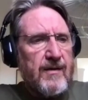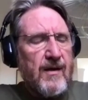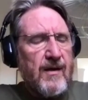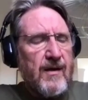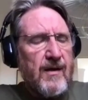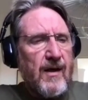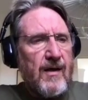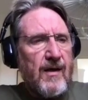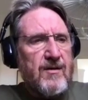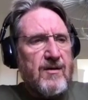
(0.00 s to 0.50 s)

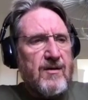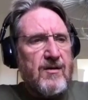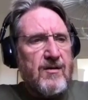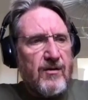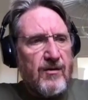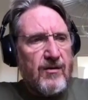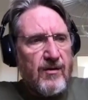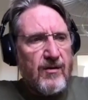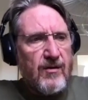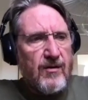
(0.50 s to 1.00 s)

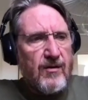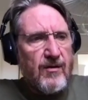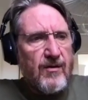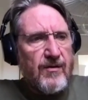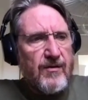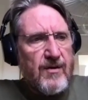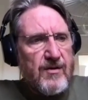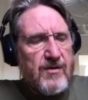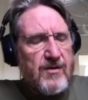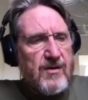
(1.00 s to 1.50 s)
until
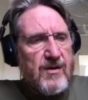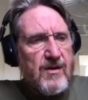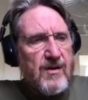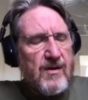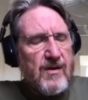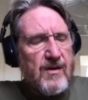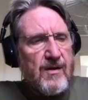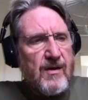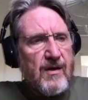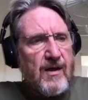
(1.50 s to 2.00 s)
this
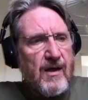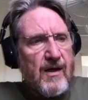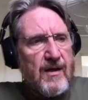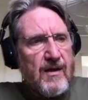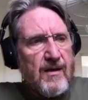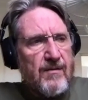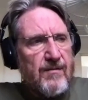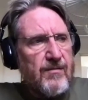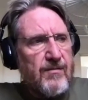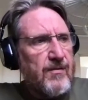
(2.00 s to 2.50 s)
kind
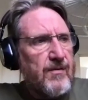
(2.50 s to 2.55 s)
of